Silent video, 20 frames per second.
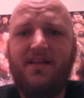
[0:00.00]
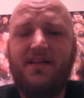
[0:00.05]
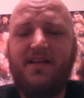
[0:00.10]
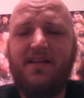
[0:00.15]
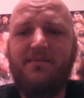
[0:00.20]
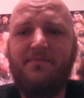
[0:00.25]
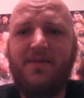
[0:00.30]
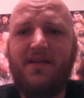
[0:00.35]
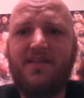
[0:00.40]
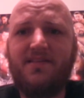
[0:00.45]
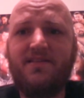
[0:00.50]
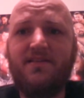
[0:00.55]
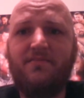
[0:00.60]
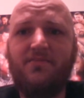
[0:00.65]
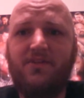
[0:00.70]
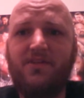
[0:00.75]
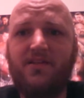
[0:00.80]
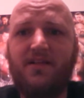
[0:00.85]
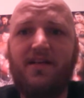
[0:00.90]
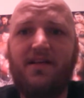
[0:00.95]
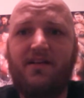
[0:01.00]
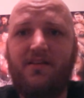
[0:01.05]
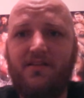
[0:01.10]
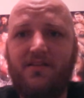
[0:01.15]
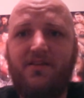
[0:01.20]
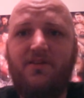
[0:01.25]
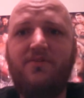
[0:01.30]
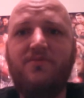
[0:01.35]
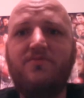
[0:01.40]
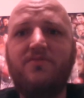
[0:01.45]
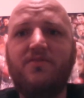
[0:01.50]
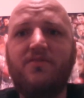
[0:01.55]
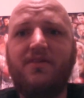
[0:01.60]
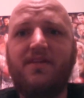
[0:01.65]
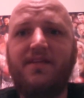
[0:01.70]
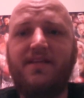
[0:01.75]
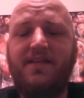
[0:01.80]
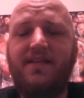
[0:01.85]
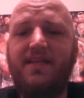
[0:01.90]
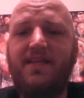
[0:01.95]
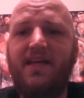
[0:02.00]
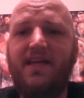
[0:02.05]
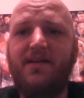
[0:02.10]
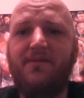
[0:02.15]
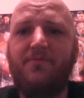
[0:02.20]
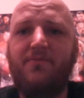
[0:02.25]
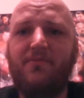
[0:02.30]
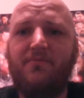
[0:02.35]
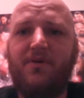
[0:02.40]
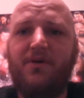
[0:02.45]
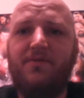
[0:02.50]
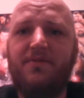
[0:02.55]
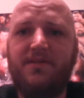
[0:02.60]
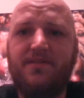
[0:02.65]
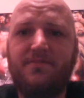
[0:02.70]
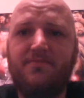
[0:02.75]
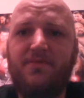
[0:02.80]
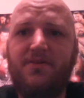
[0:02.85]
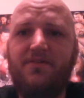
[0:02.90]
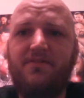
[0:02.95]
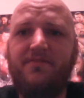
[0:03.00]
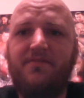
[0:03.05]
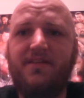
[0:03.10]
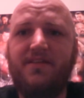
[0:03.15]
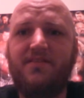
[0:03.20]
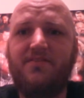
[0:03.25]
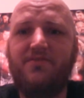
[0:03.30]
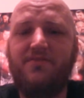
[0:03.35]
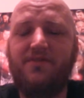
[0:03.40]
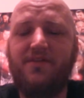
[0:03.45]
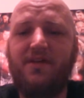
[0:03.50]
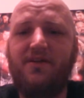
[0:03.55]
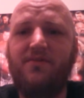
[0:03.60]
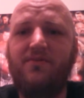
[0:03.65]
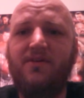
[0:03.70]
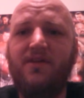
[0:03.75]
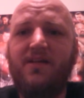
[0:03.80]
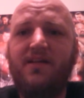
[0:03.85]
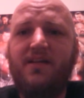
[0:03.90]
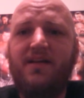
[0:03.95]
It makes him look like a loser, and he can't promote his movies, you know.